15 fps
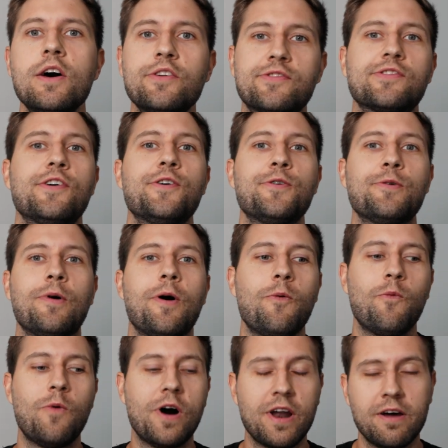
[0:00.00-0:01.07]
So
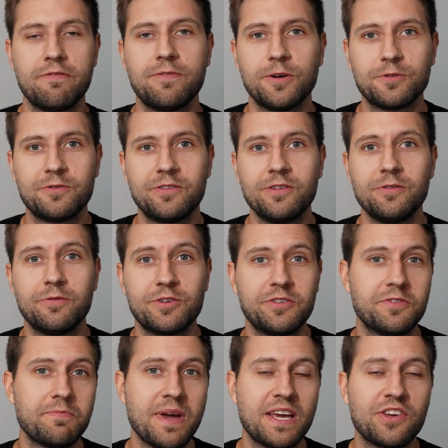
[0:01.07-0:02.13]
what I thought to do was
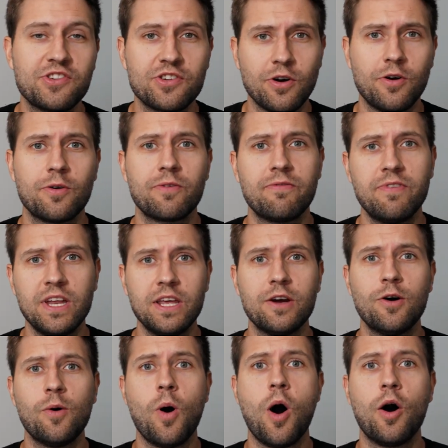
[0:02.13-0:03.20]
just make a short
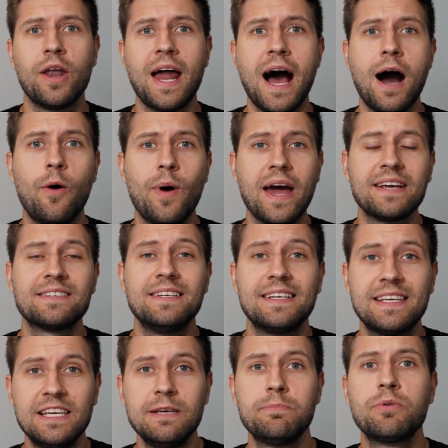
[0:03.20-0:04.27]
video on how I actually
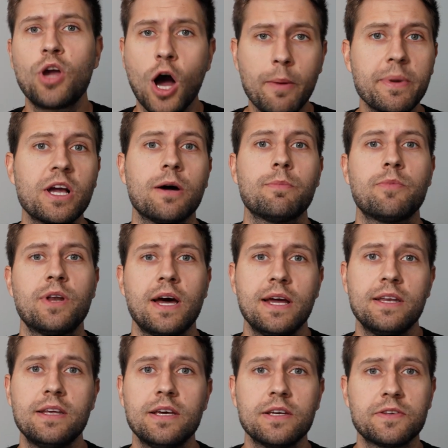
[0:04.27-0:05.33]
keep coming up with
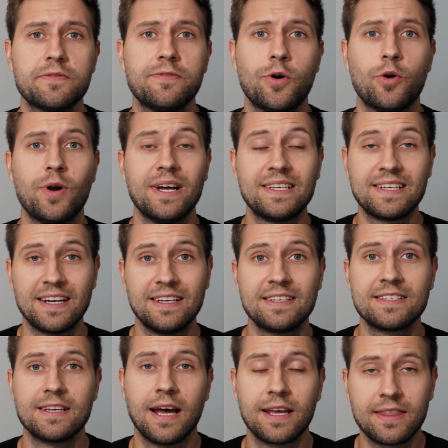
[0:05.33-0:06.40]
ideas for a
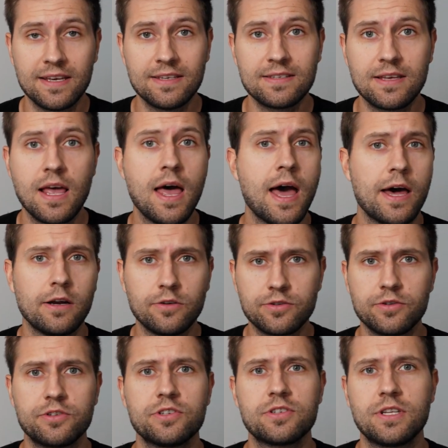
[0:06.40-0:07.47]
challenge like this. And
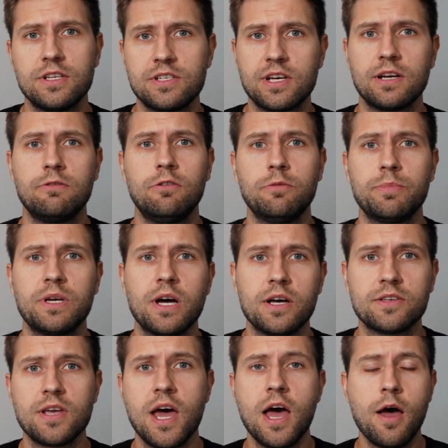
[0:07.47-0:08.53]
also just in general,
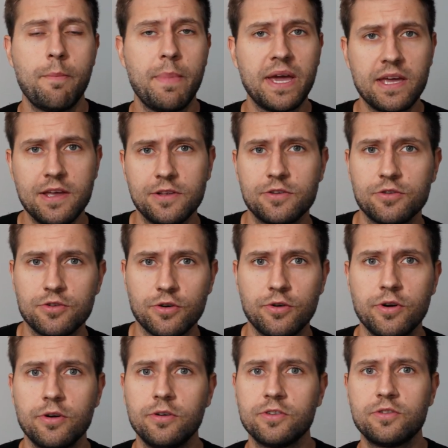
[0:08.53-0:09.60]
because making
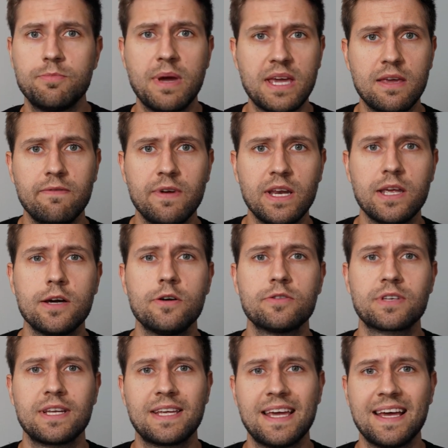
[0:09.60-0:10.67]
tutorials, making
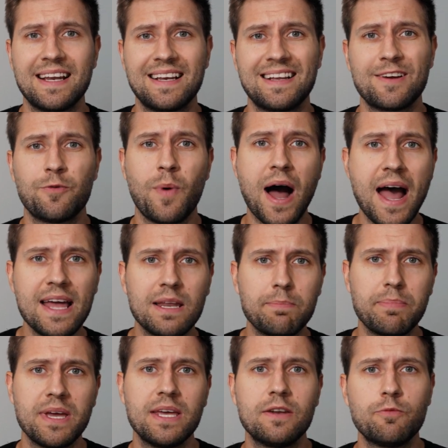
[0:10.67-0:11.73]
videos can get quite a
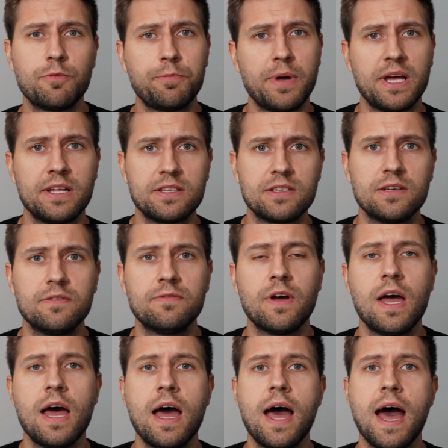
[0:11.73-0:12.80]
bit repetitive,
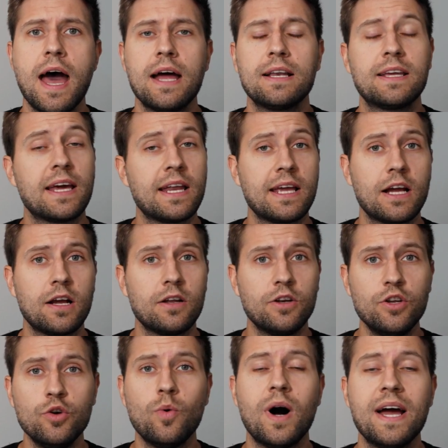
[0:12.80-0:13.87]
and getting
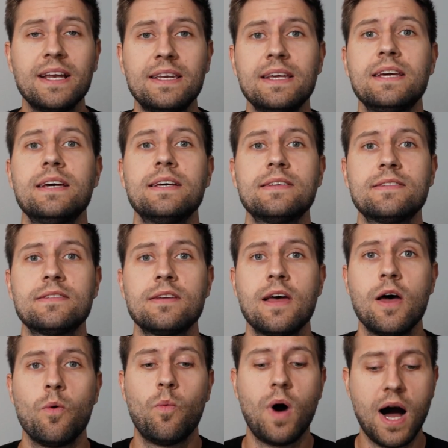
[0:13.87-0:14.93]
new ideas
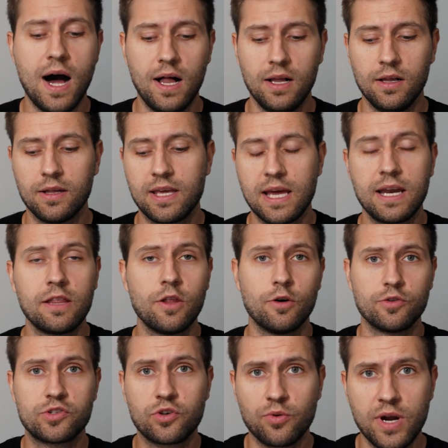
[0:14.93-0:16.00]
while getting
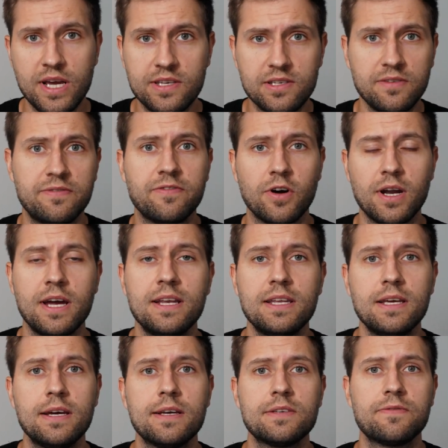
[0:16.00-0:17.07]
those crazy fun
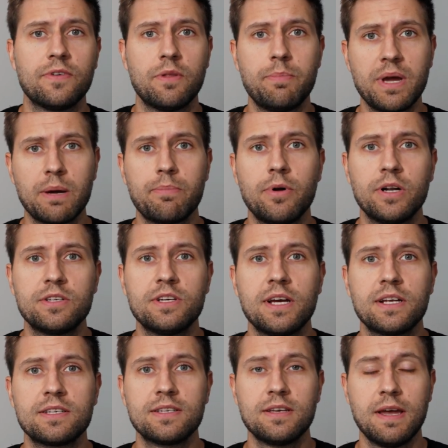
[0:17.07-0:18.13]
ideas for the bigger
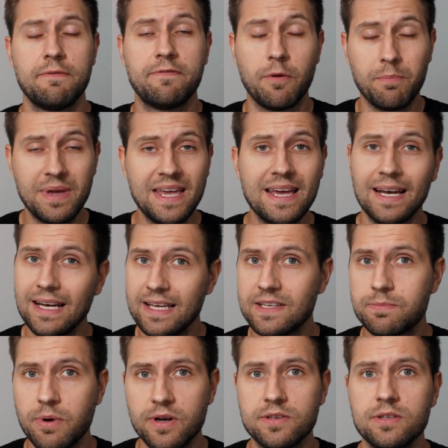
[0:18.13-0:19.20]
projects, for me at
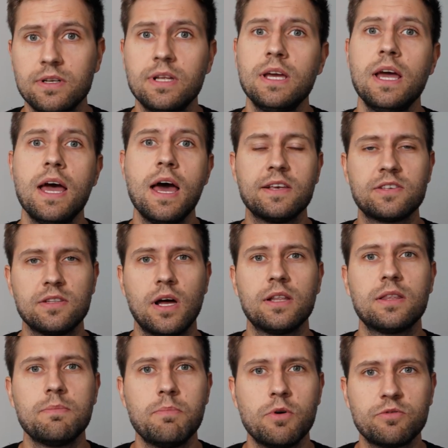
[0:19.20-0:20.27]
least personally, it's
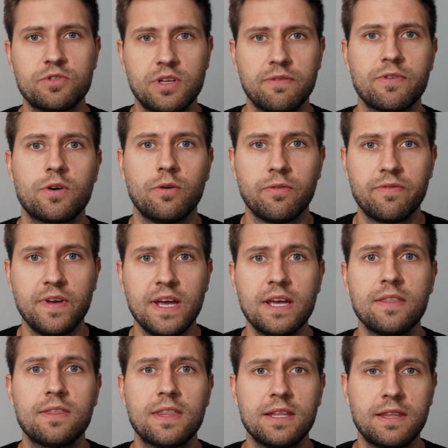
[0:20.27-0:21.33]
not the most difficult
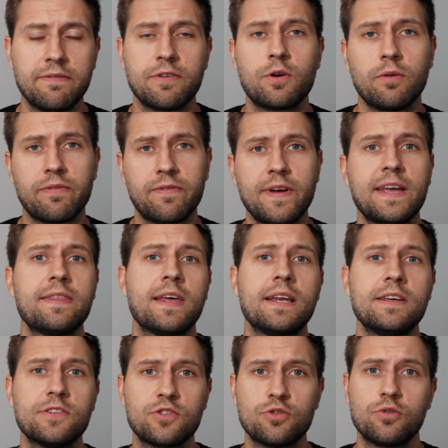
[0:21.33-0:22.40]
thing. The difficult thing then
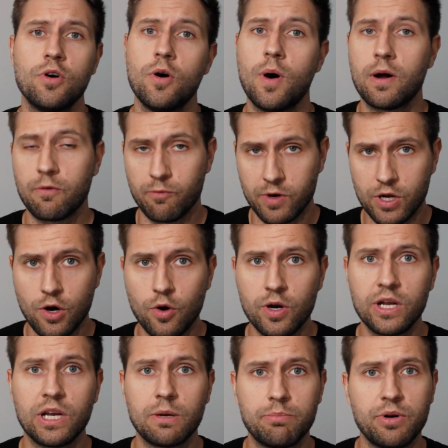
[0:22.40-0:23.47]
is to go out and record
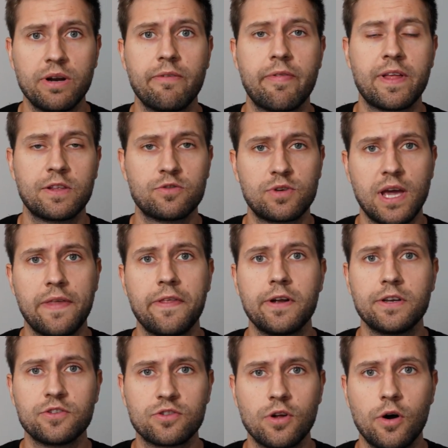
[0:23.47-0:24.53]
it and put everything together
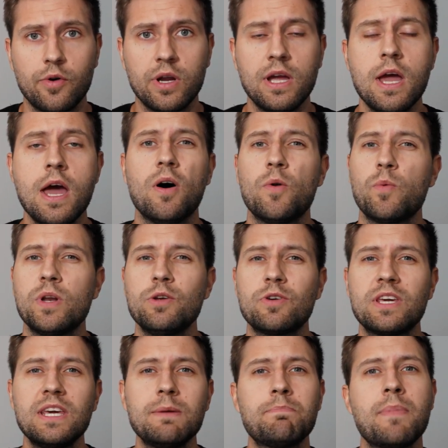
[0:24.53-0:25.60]
in a story. But when you
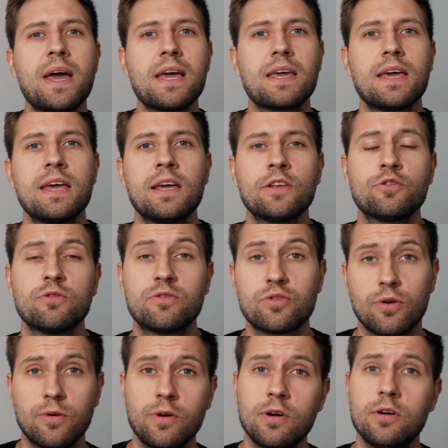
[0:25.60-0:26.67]
keep making
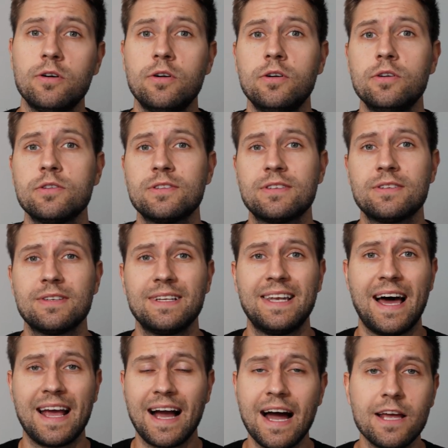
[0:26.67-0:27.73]
tutorials
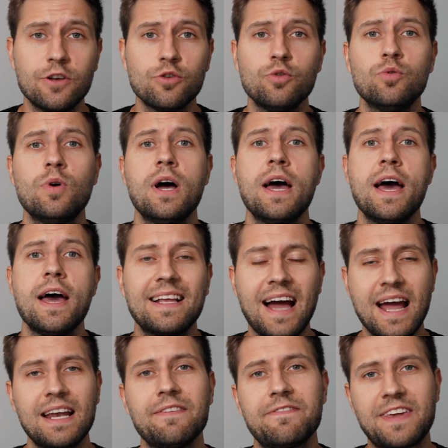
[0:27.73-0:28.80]
like I do, it
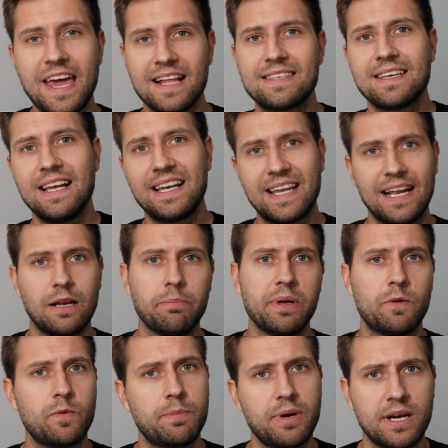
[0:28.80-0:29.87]
kind of gets a little
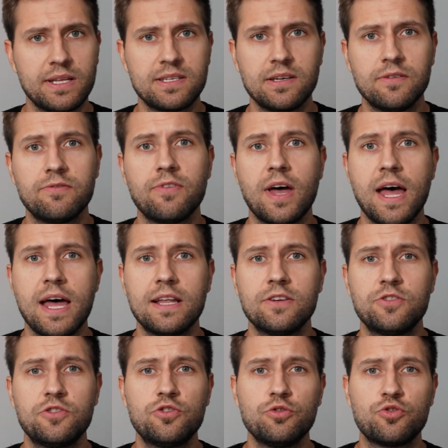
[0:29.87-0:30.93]
bit repetitive, and
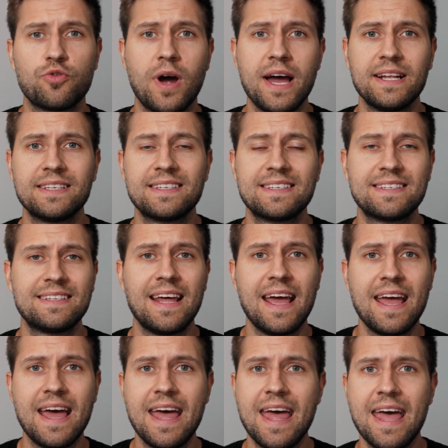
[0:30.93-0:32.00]
to try and
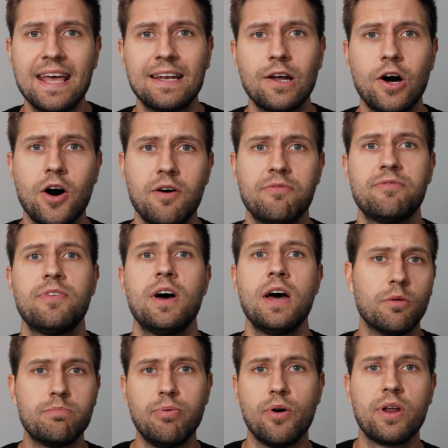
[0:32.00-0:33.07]
stay ahead of
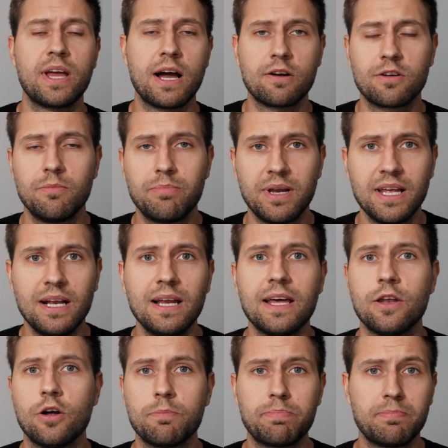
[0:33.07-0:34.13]
not burning out completely
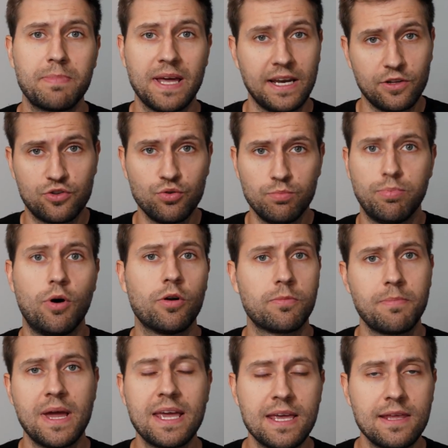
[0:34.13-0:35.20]
and not getting too bored
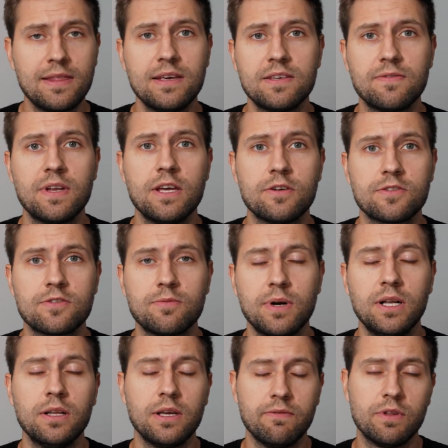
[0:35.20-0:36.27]
making these videos as
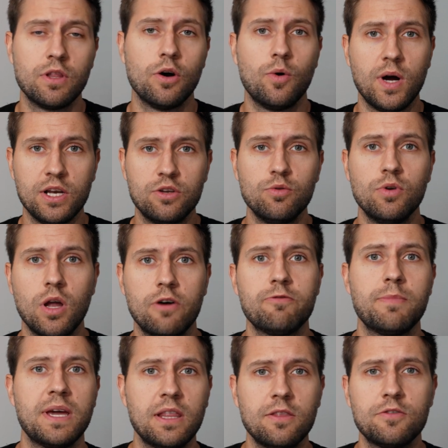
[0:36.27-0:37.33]
well, even though I do
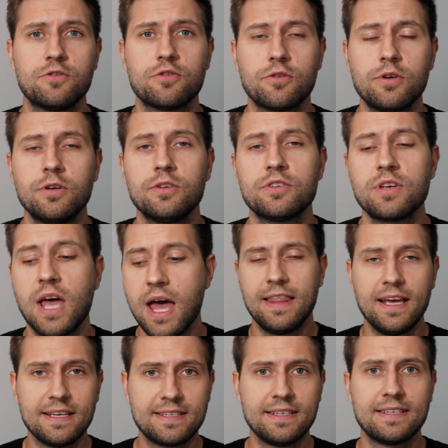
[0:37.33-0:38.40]
love making tutorials,
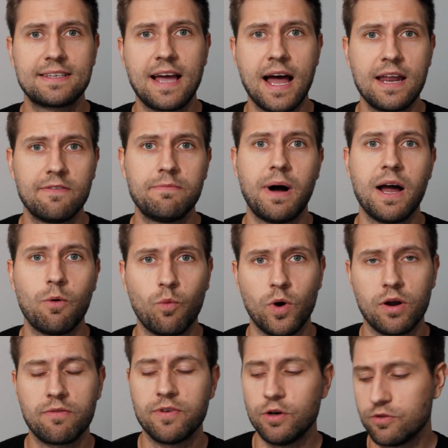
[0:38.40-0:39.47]
this is kind of my
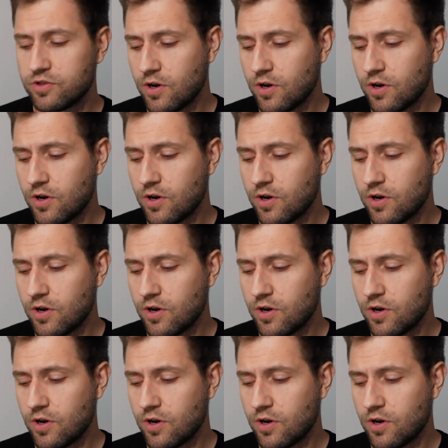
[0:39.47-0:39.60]
workflow.